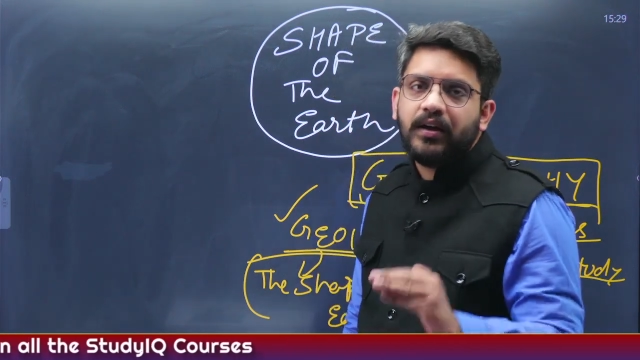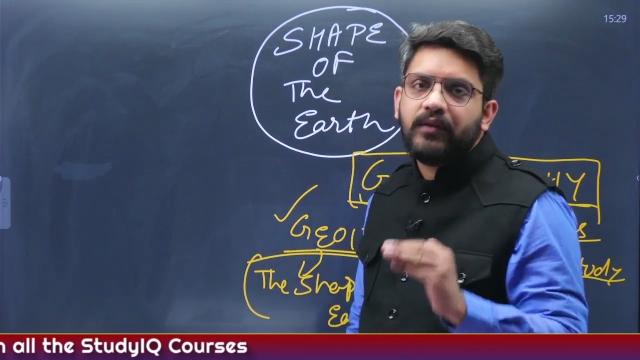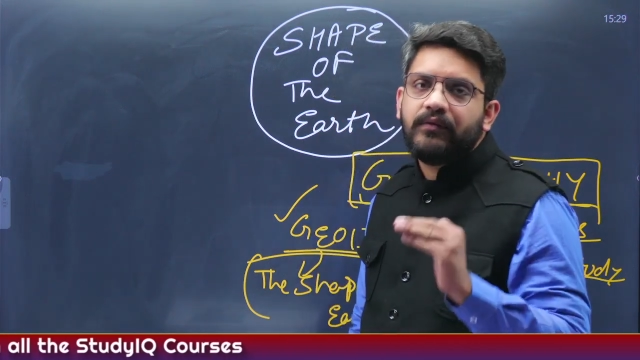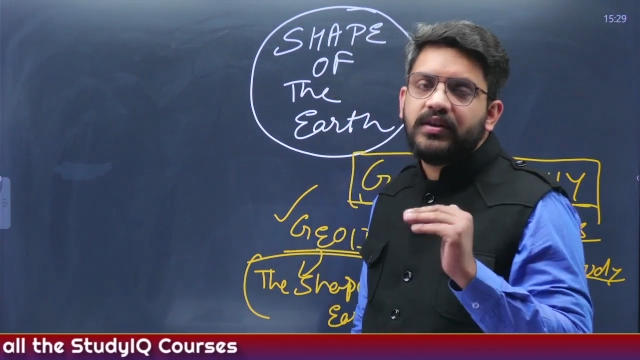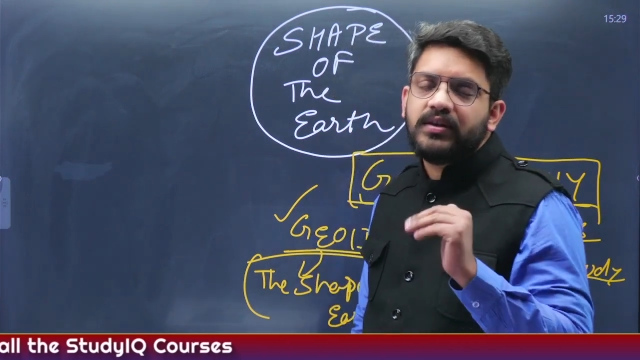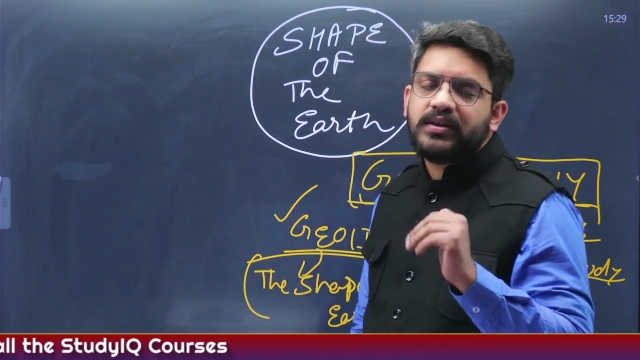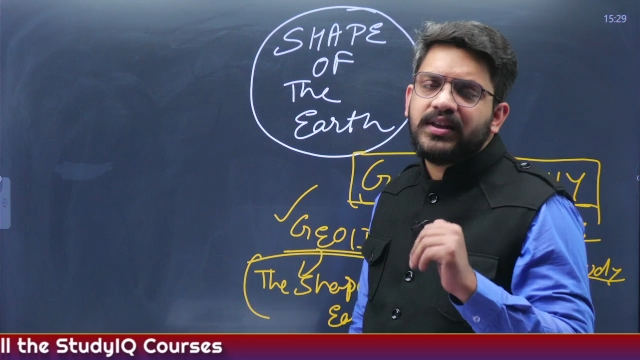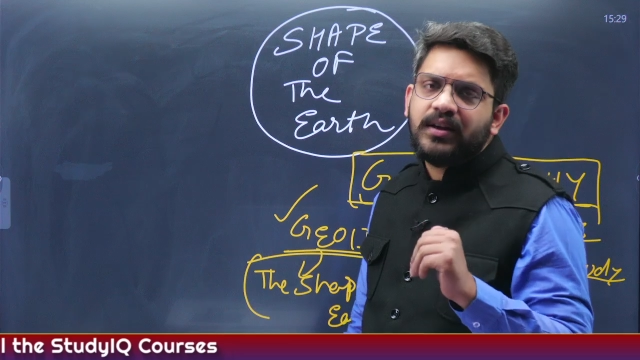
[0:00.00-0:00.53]
we
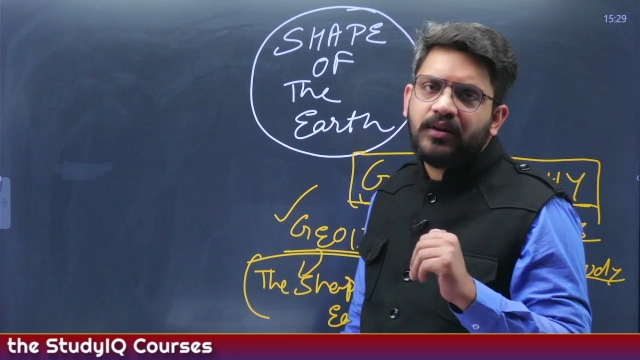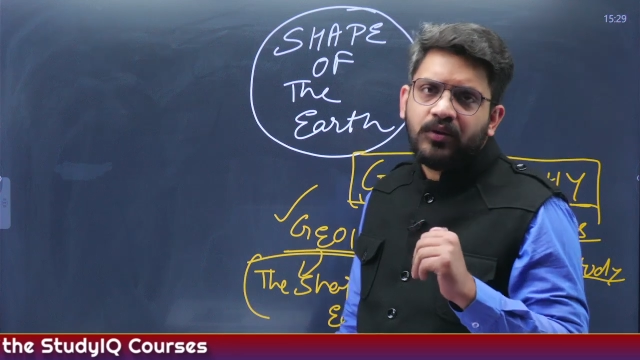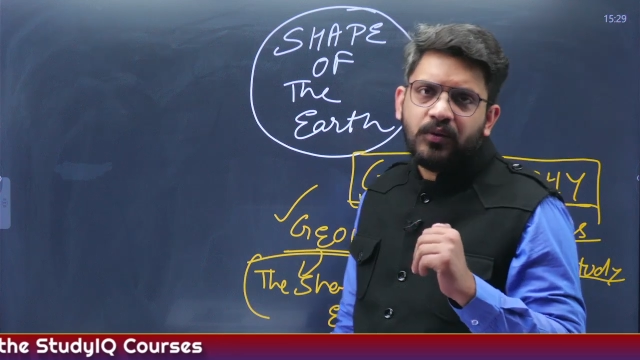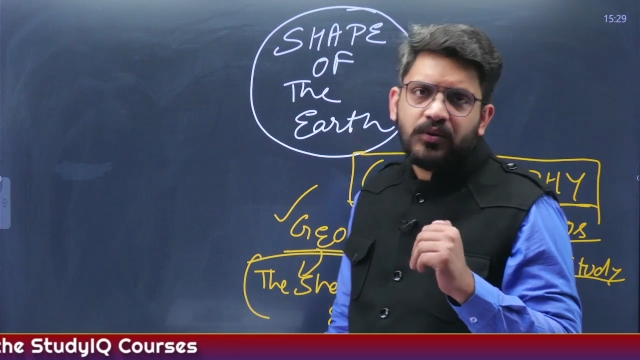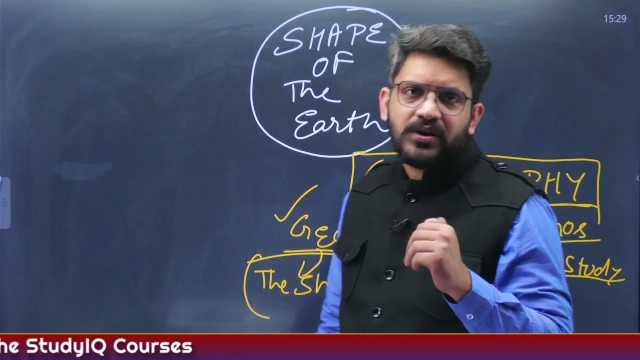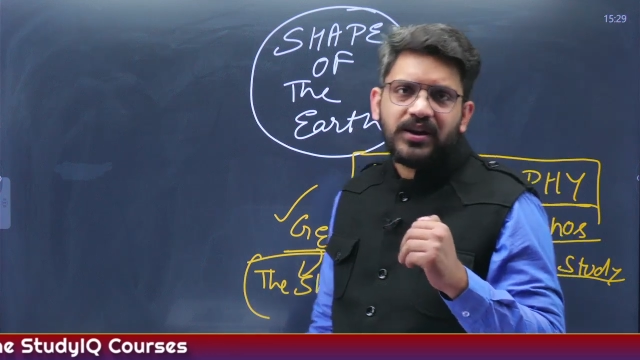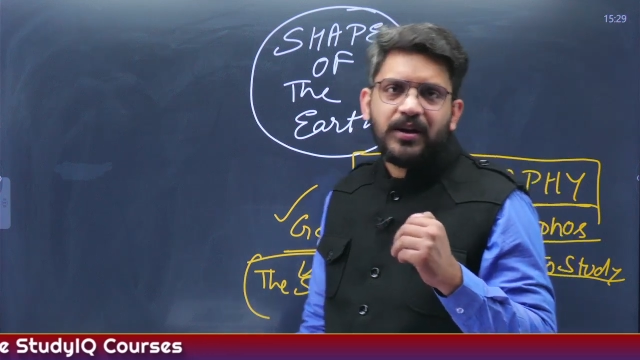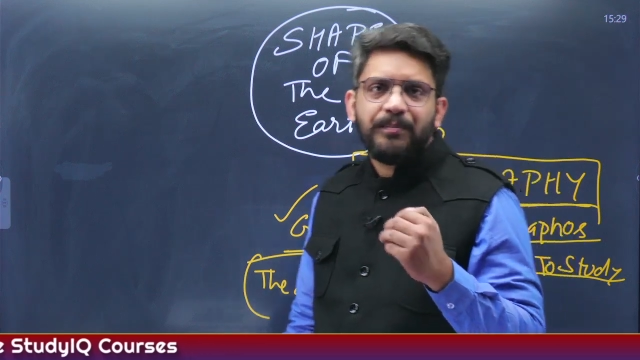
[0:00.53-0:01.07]
know
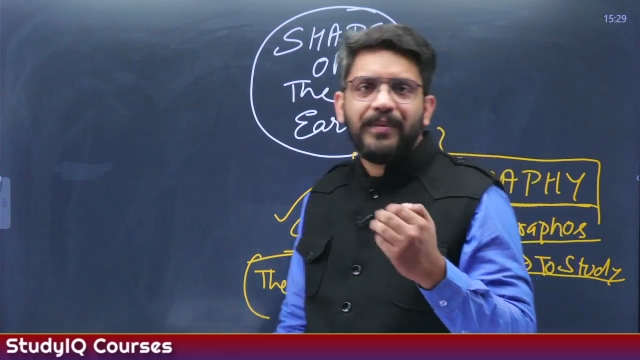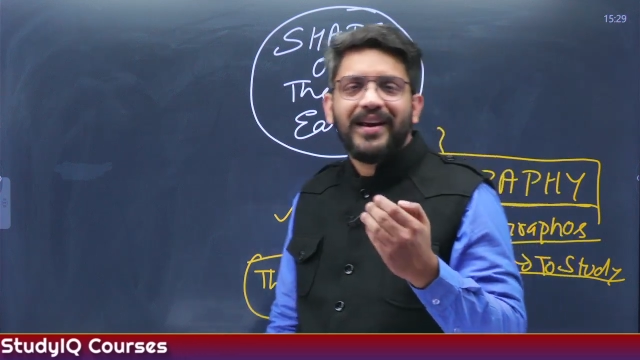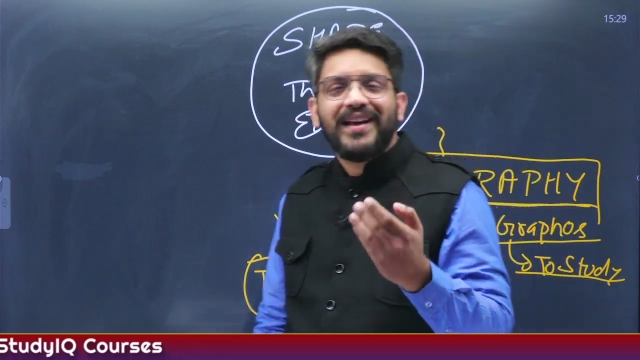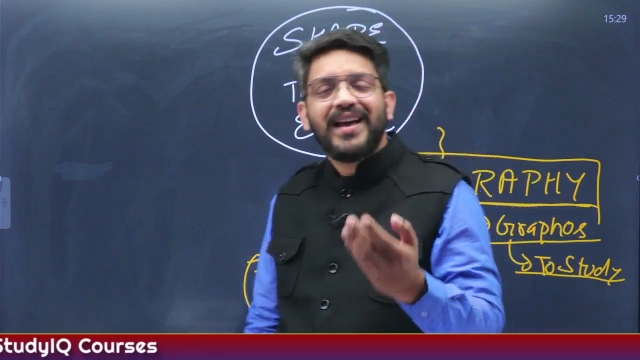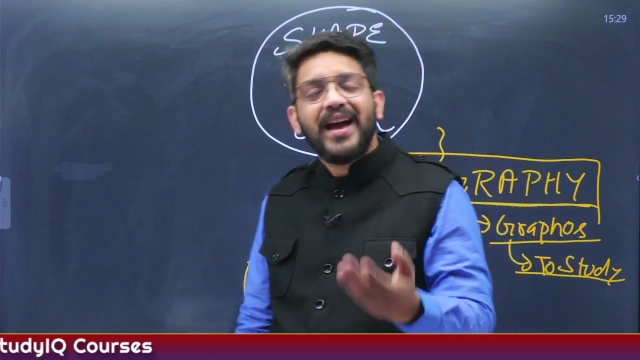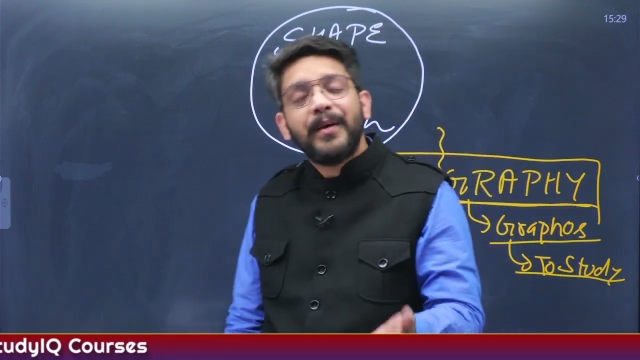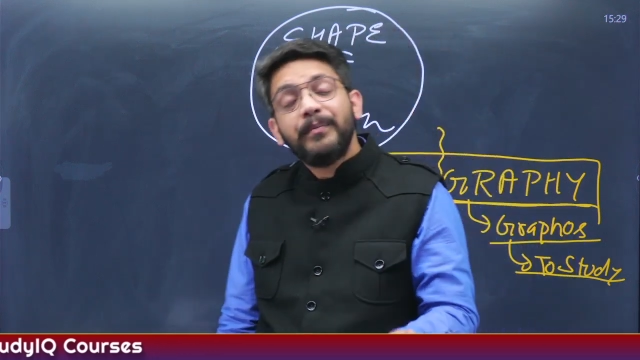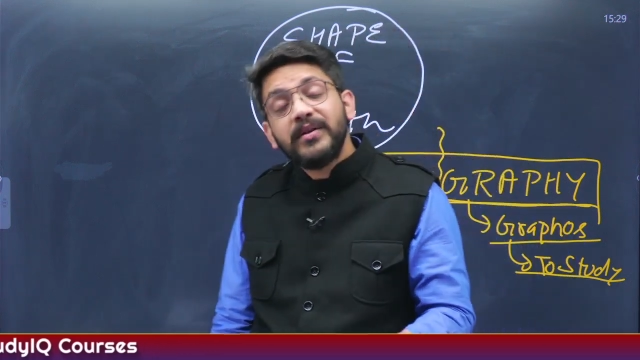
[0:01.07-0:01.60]
shape like
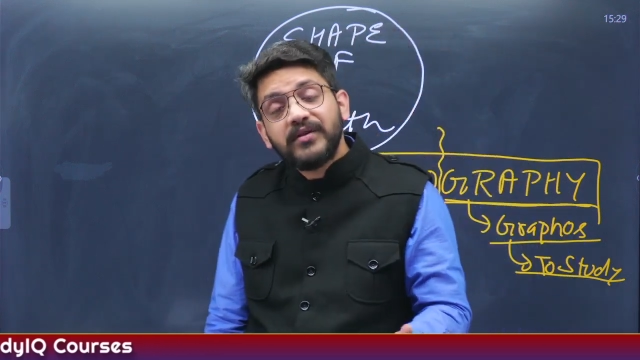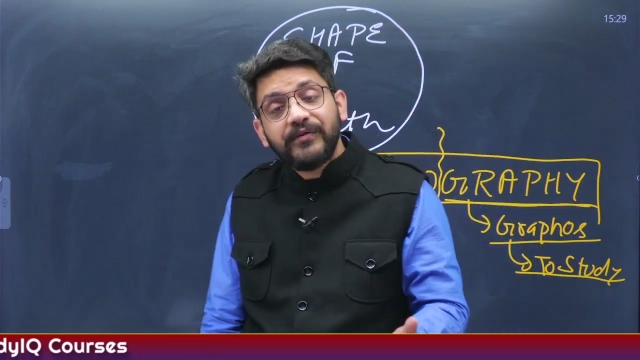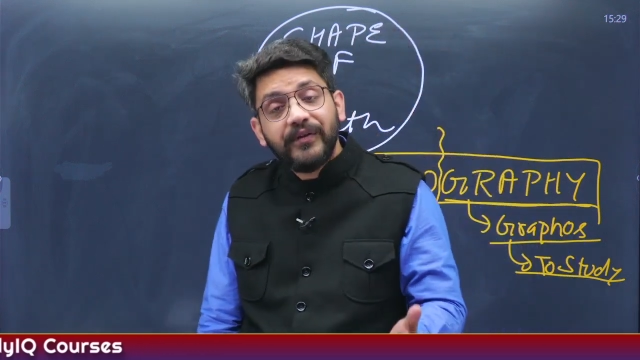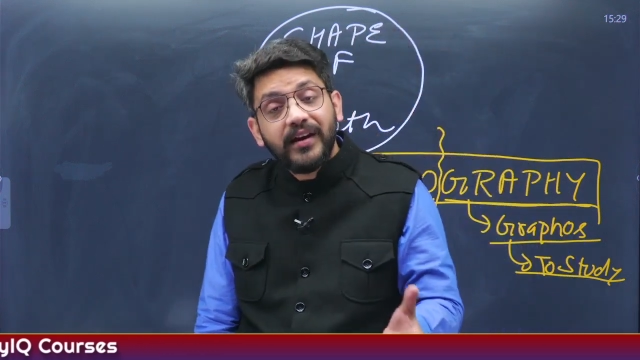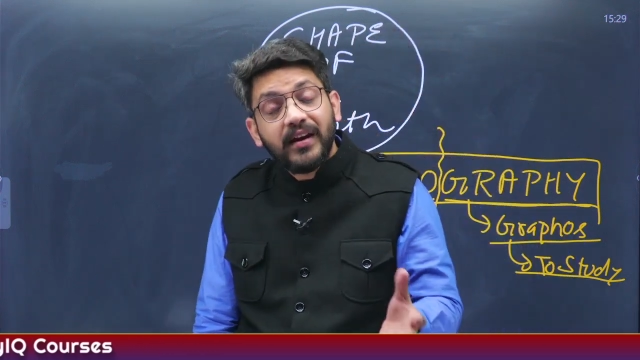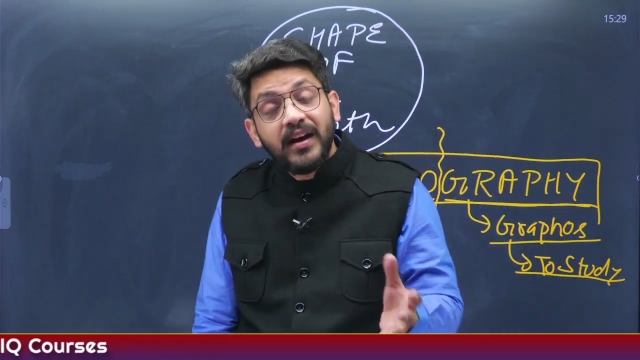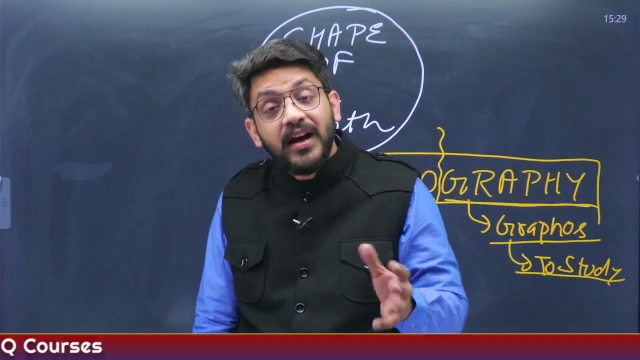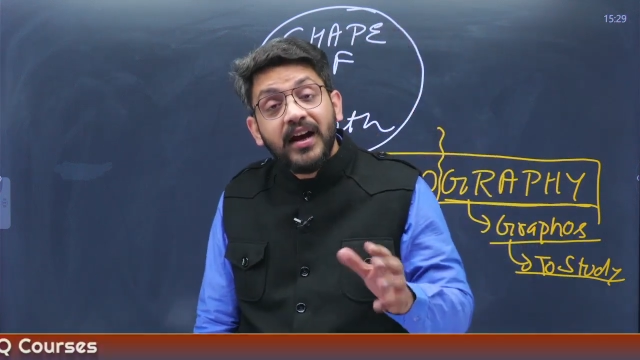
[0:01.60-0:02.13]
hemisphere.